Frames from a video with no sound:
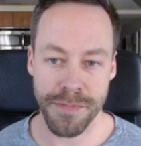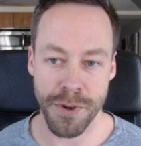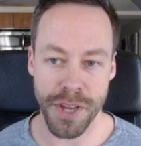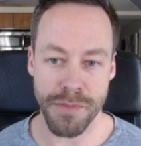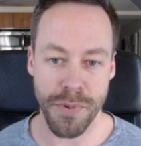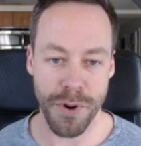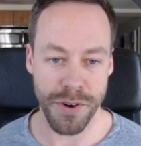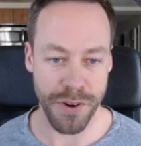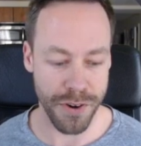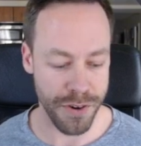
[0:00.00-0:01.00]
go to
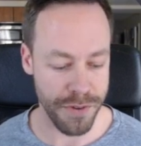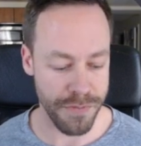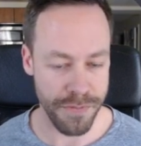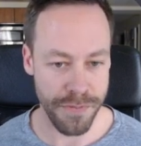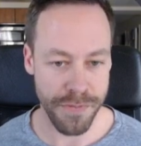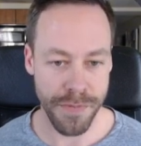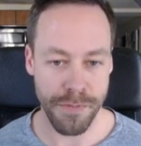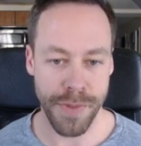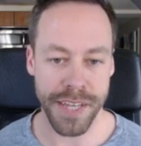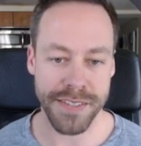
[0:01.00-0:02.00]
import curl,
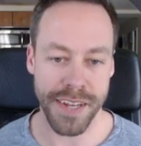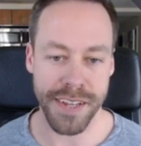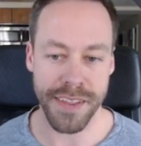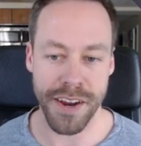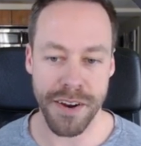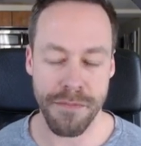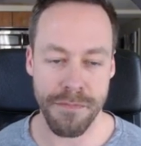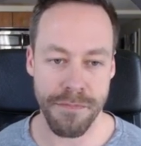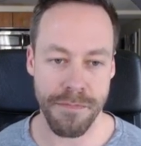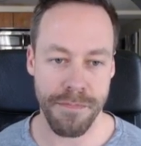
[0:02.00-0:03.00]
paste that in there.
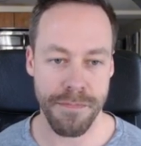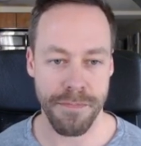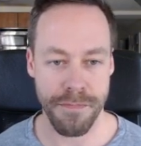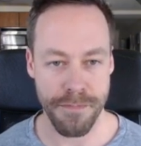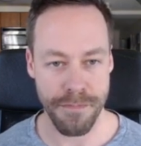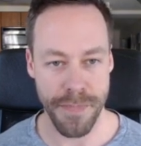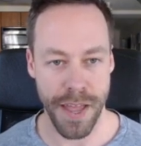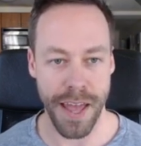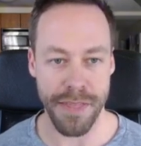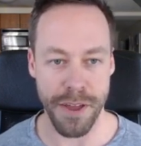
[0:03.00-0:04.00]

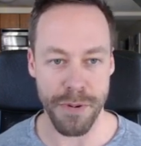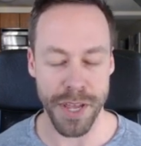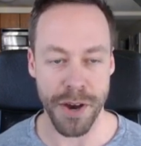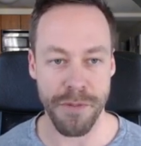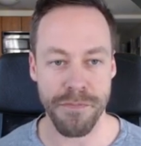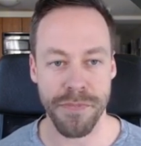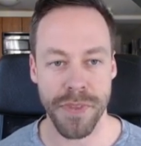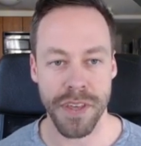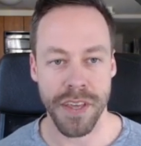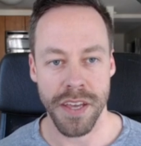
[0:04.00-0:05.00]
And there we go.
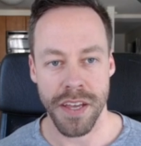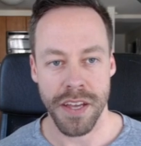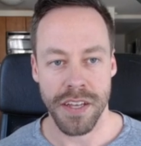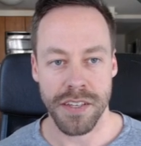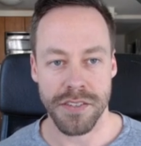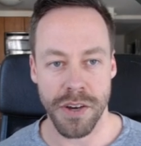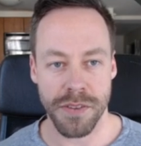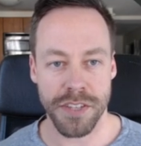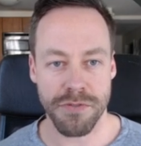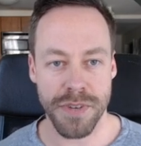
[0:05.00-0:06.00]
So
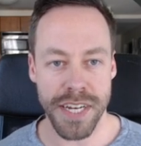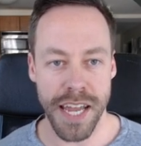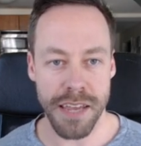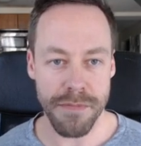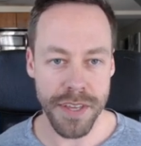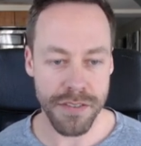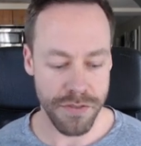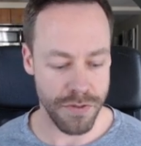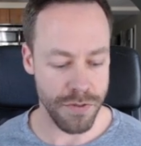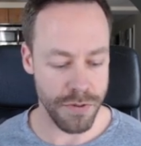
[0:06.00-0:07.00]
let's rename this
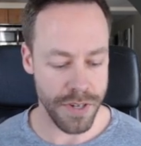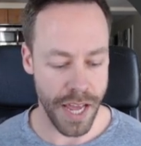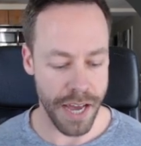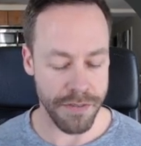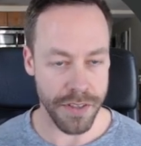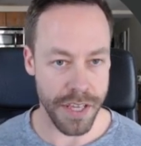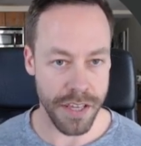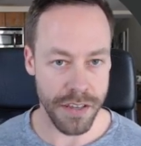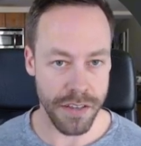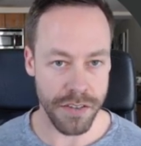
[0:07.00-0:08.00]
to
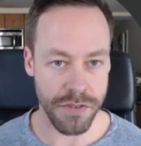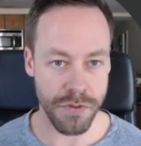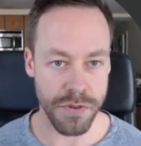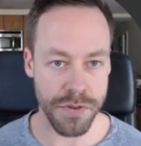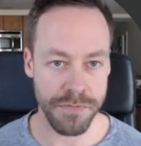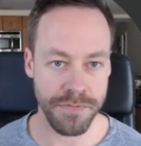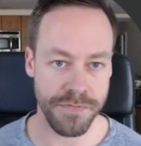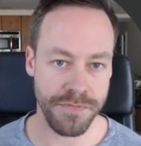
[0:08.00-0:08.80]
Tavily tool